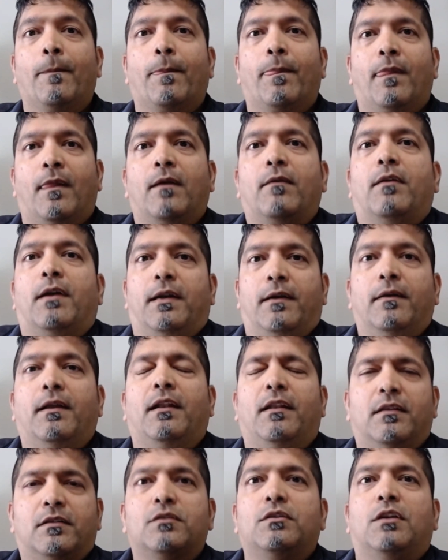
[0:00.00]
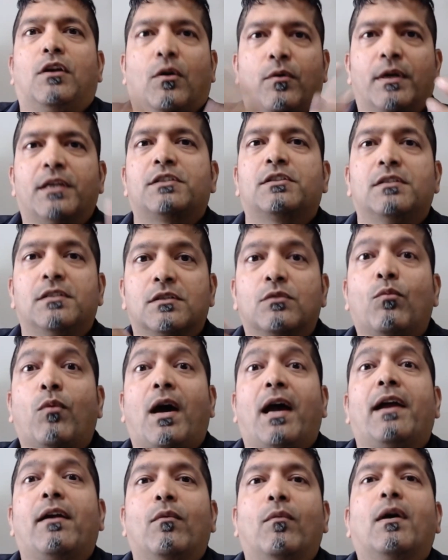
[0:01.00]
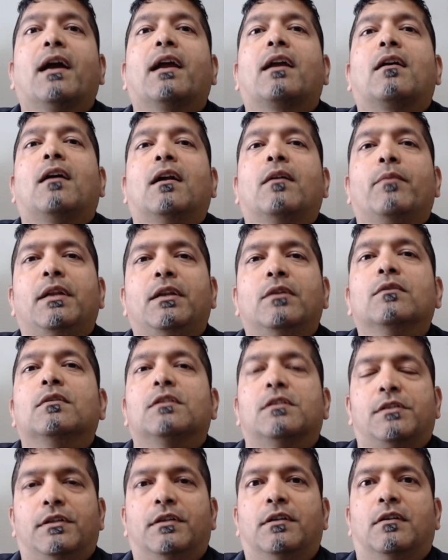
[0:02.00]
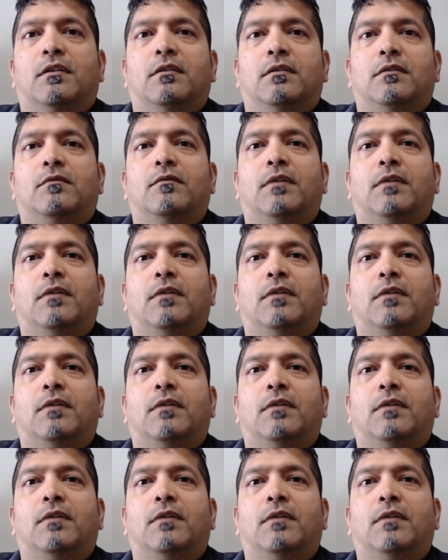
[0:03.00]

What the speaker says: Right. And so your question is why can't we do this here? Right?